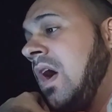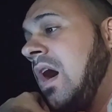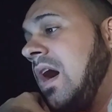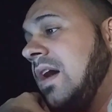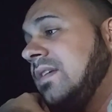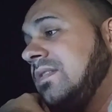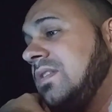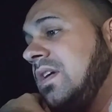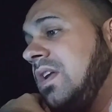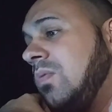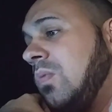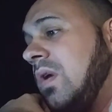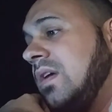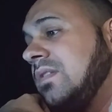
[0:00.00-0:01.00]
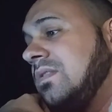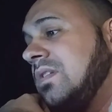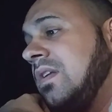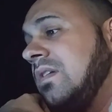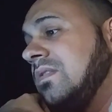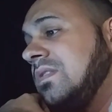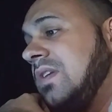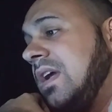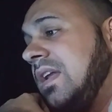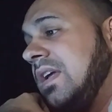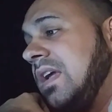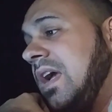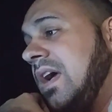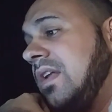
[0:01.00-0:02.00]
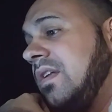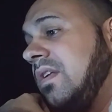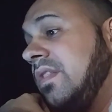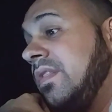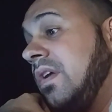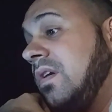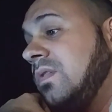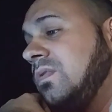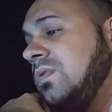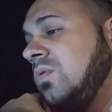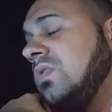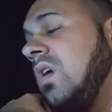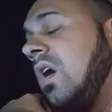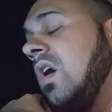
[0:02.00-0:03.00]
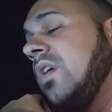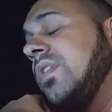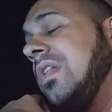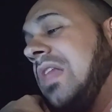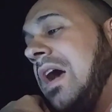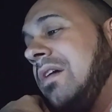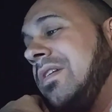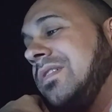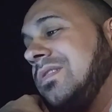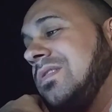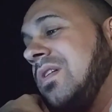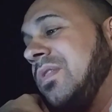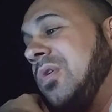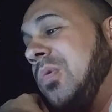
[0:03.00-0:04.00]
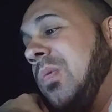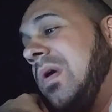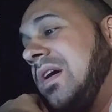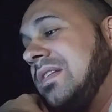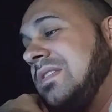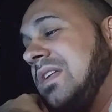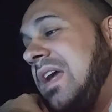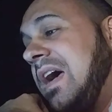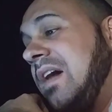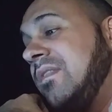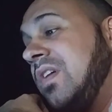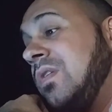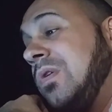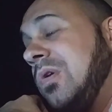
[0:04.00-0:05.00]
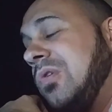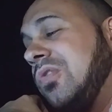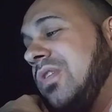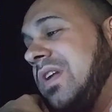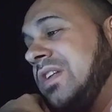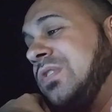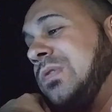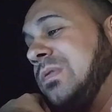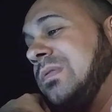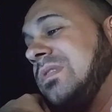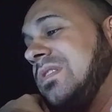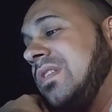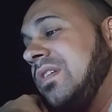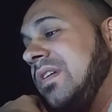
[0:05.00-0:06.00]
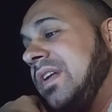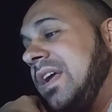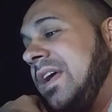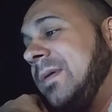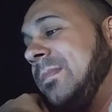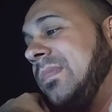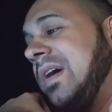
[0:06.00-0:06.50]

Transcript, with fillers: I said it once and I'll say it again. Those who talk the loudest are the ones that have no credentials to their name.